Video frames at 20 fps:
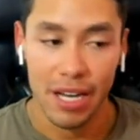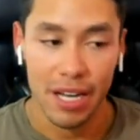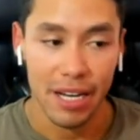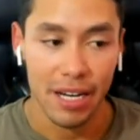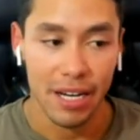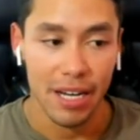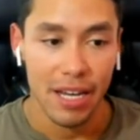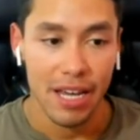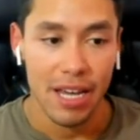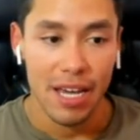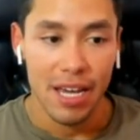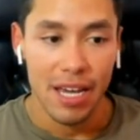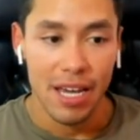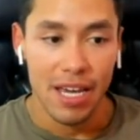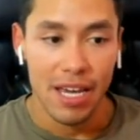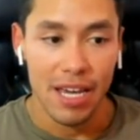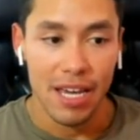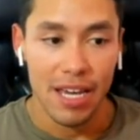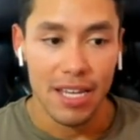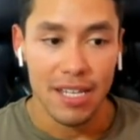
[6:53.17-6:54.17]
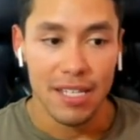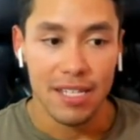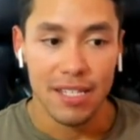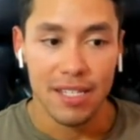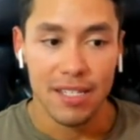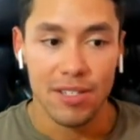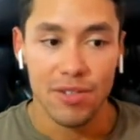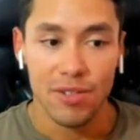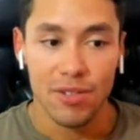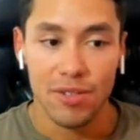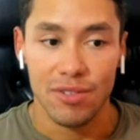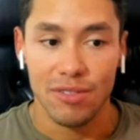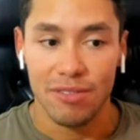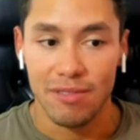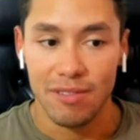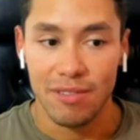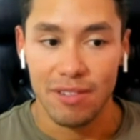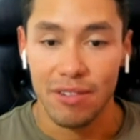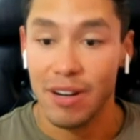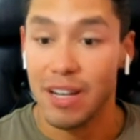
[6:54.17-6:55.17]
And it's
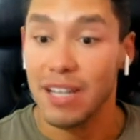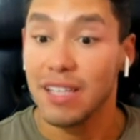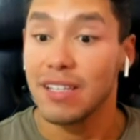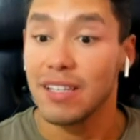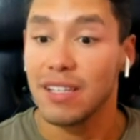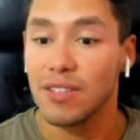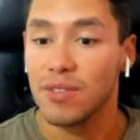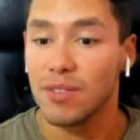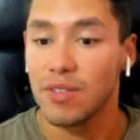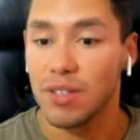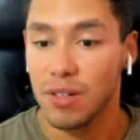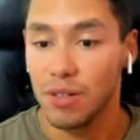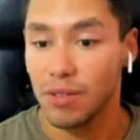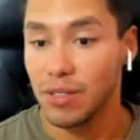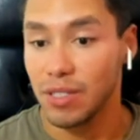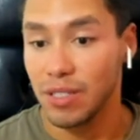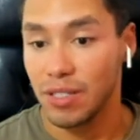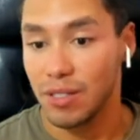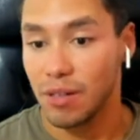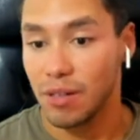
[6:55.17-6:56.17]
just crazy to see all these